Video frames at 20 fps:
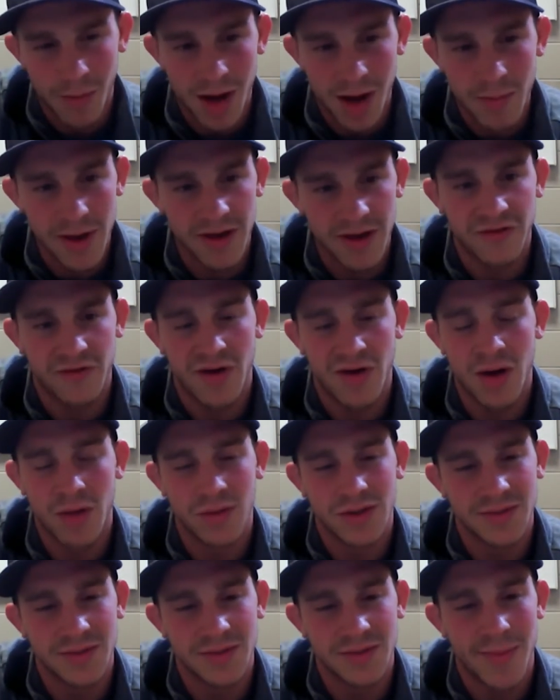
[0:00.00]
And my best
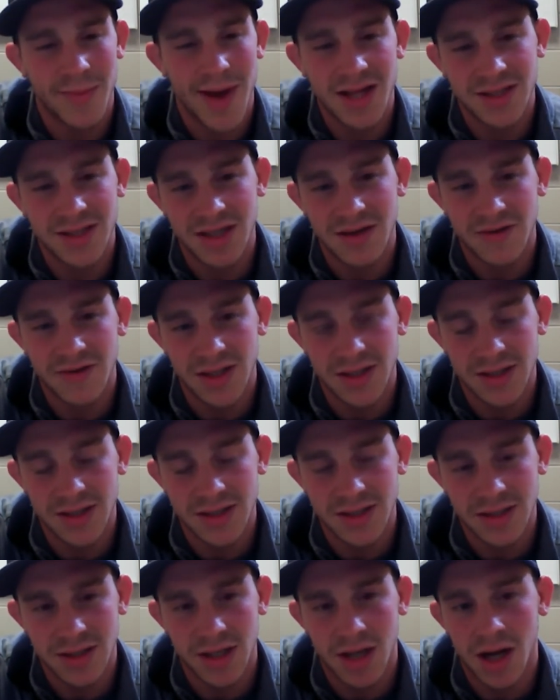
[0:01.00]
friend was Matt
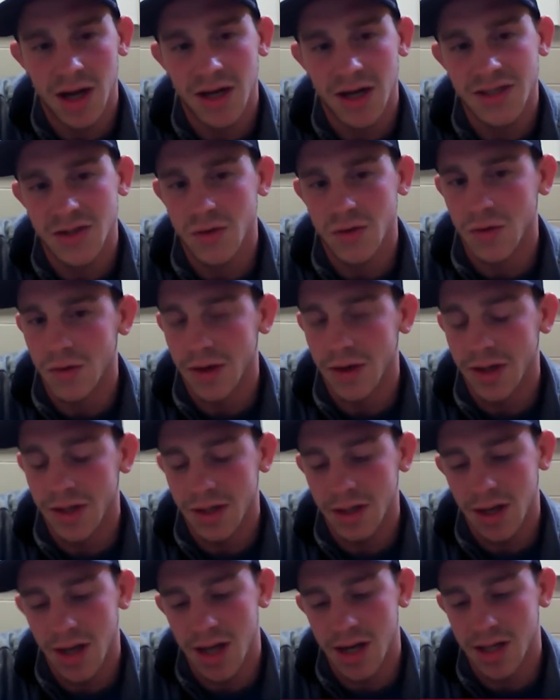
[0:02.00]
Stevens in high school,
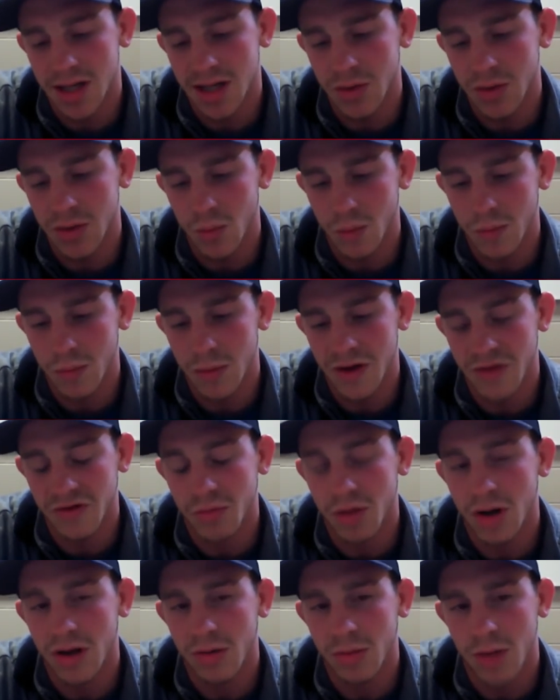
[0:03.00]
and his
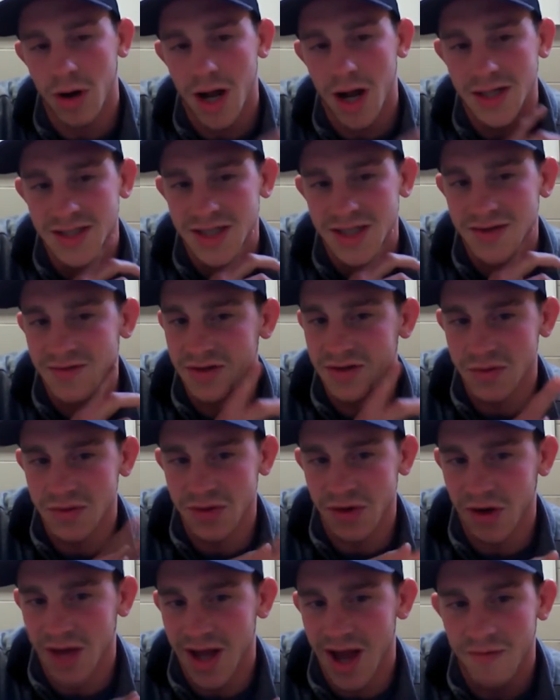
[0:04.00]
brother Brian Stevens was
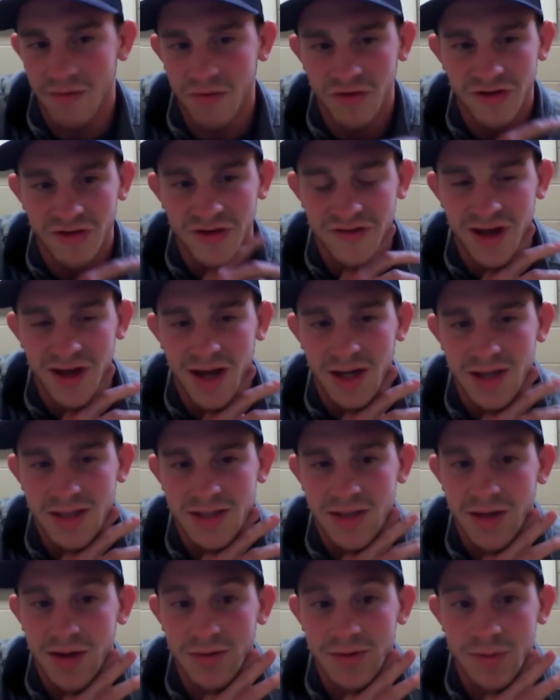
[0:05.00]
already at Virginia Tech,
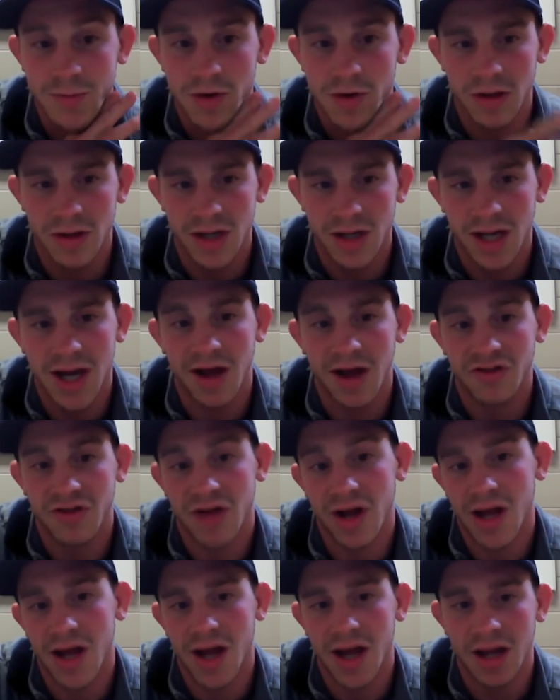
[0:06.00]
so that was part of the
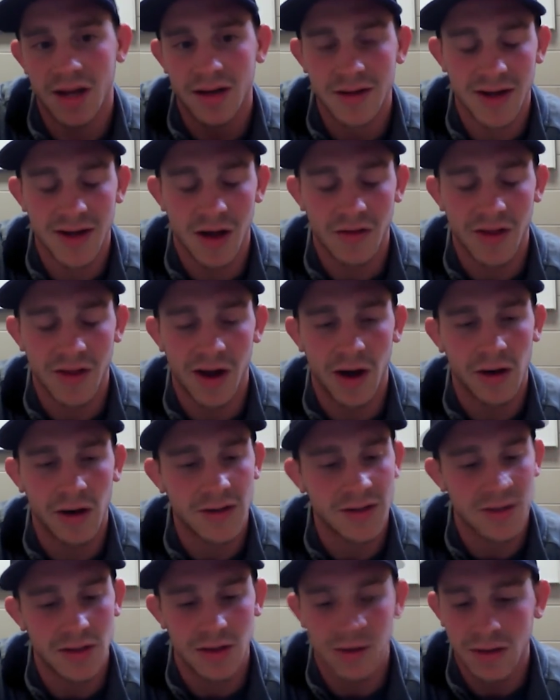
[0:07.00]
connection I had down
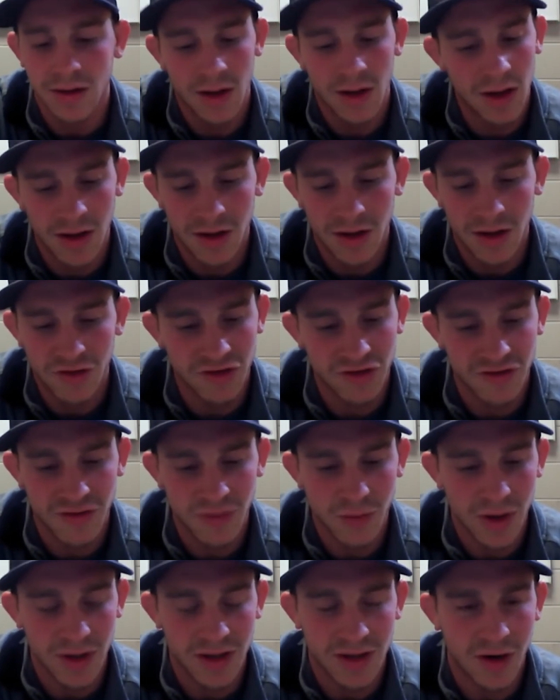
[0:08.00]
there. So it's just
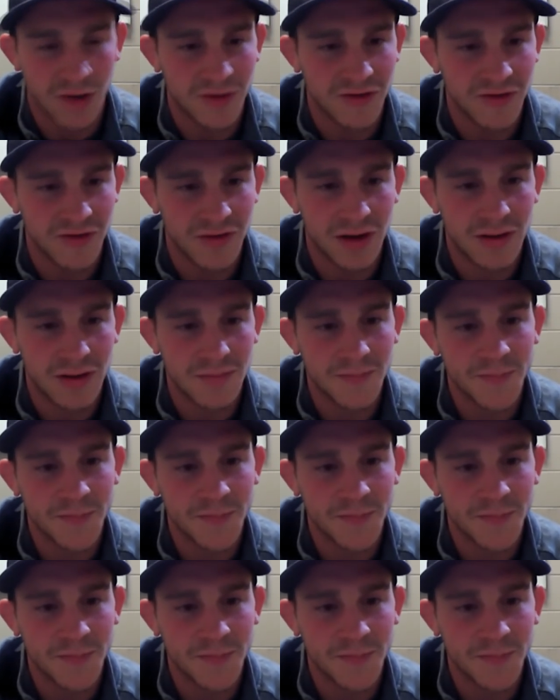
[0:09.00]
the way the cards fell.